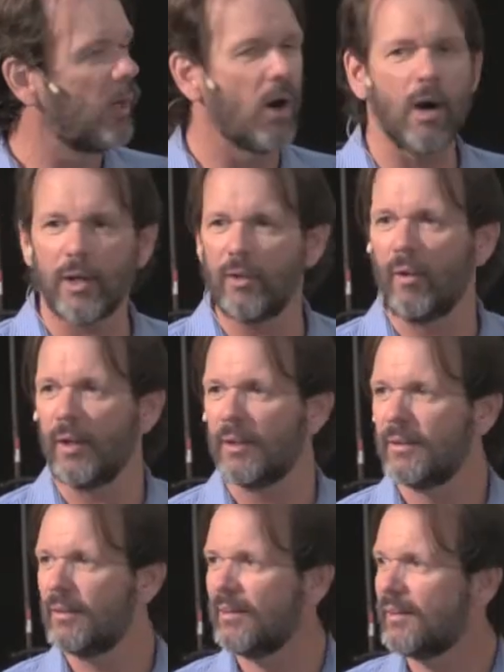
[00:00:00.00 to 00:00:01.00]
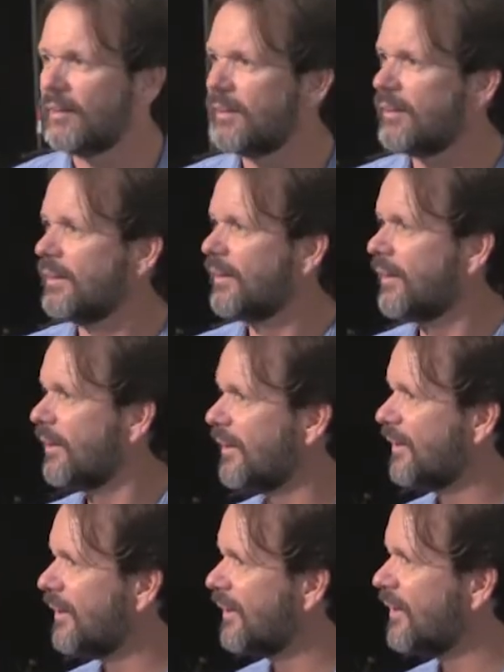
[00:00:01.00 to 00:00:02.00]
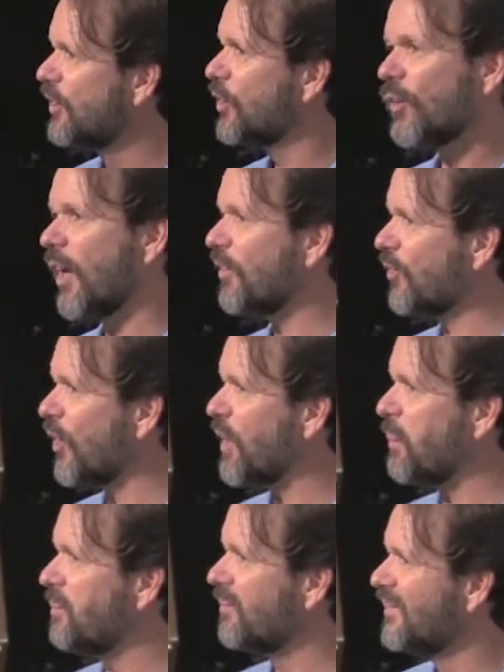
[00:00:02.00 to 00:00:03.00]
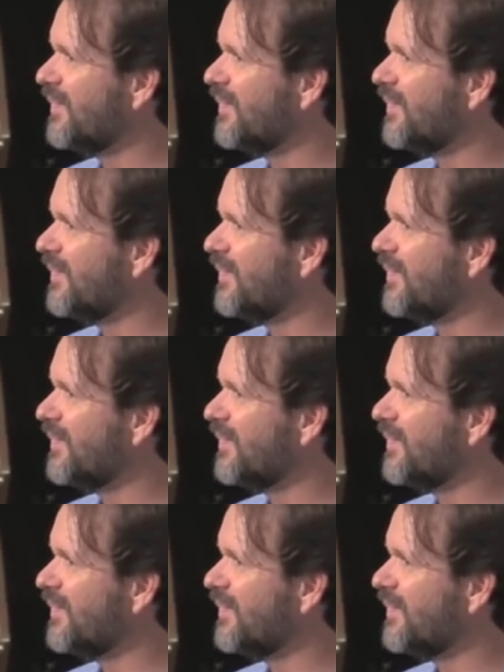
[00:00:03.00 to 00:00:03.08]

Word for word: on and on. It's great freedom.